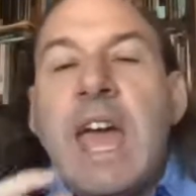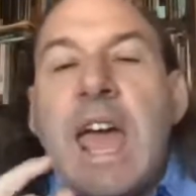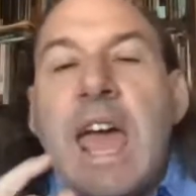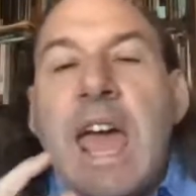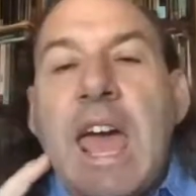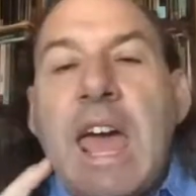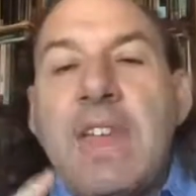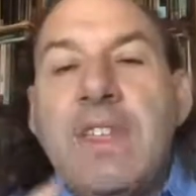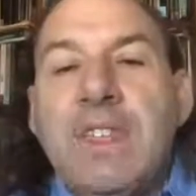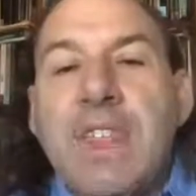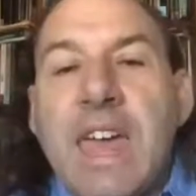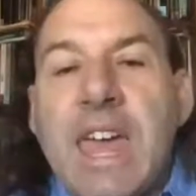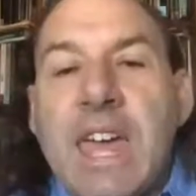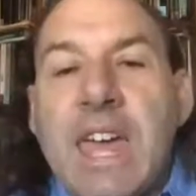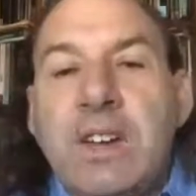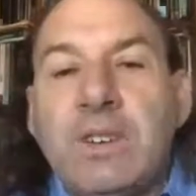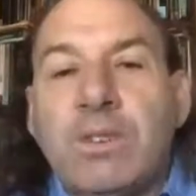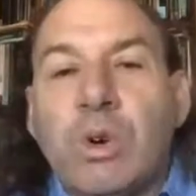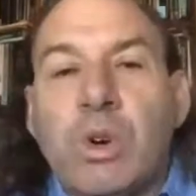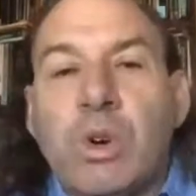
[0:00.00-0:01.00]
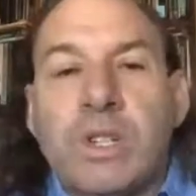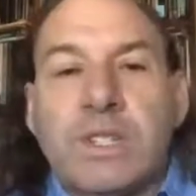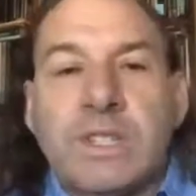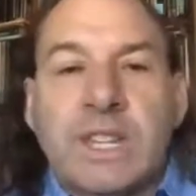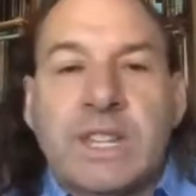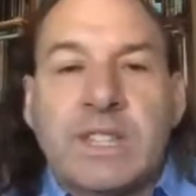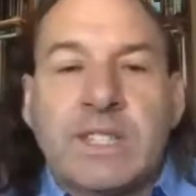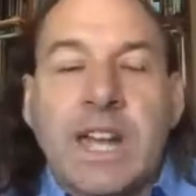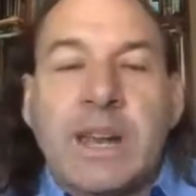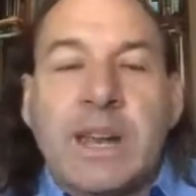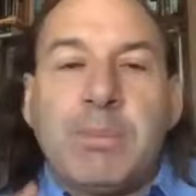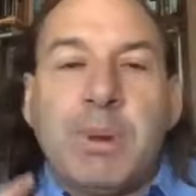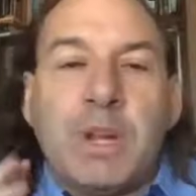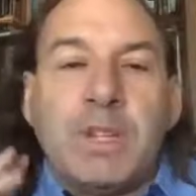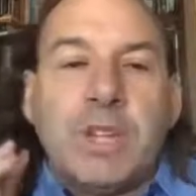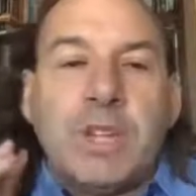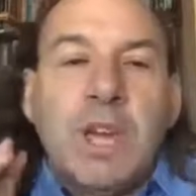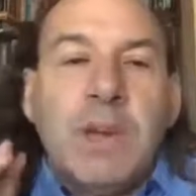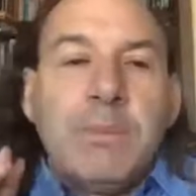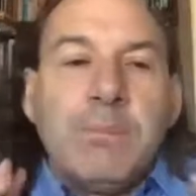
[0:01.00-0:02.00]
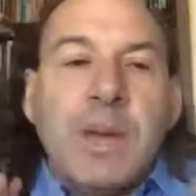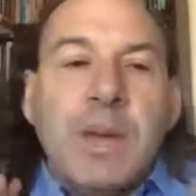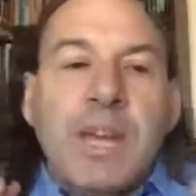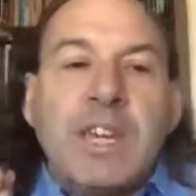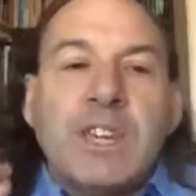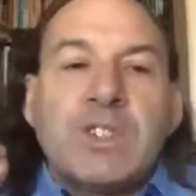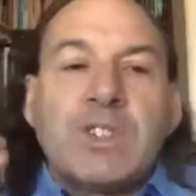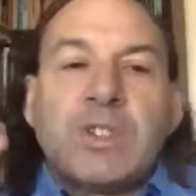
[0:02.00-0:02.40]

And then, of course, the exciting part is making